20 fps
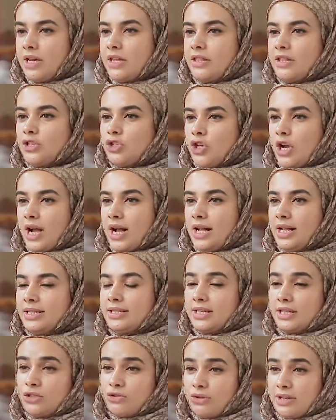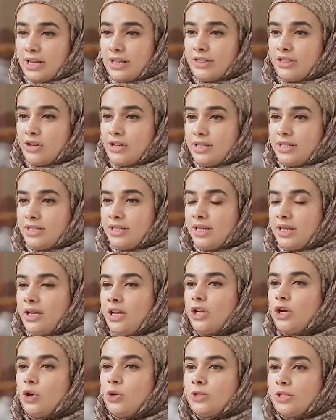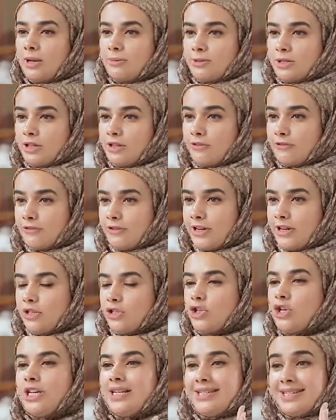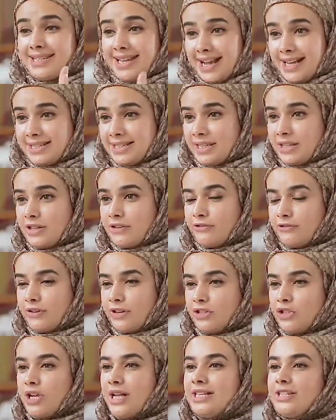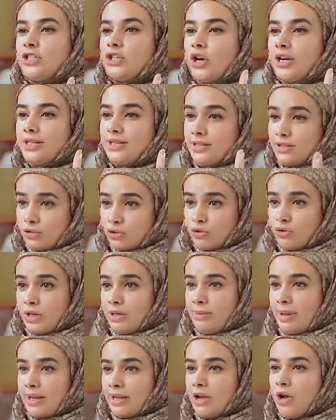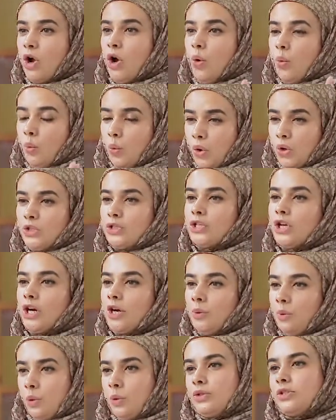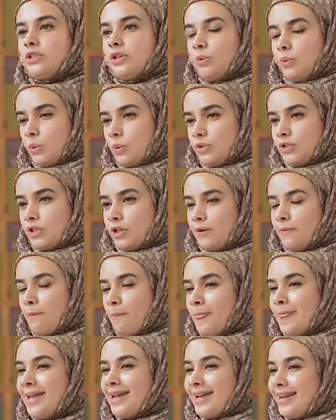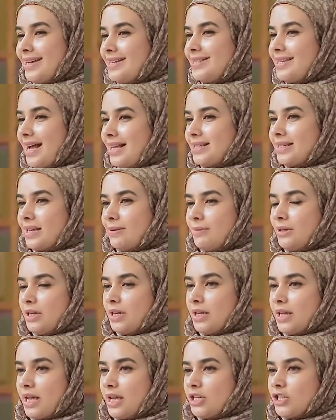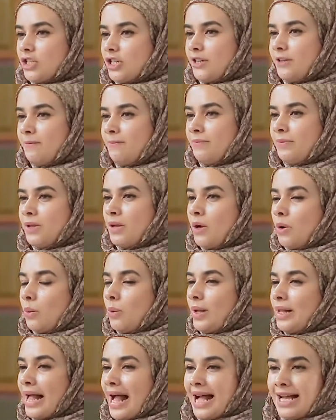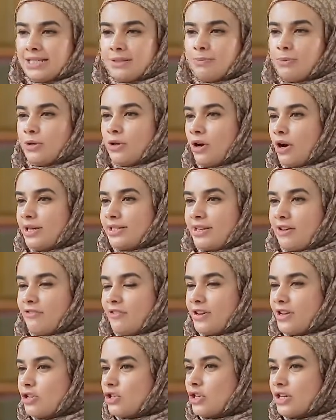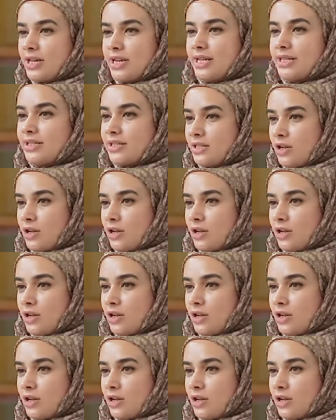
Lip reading: The child is really thirsty, he goes up to the fridge, he stands at the fridge and starts screaming, "Water, water, water." Is that communication? Well, as per our definition, it's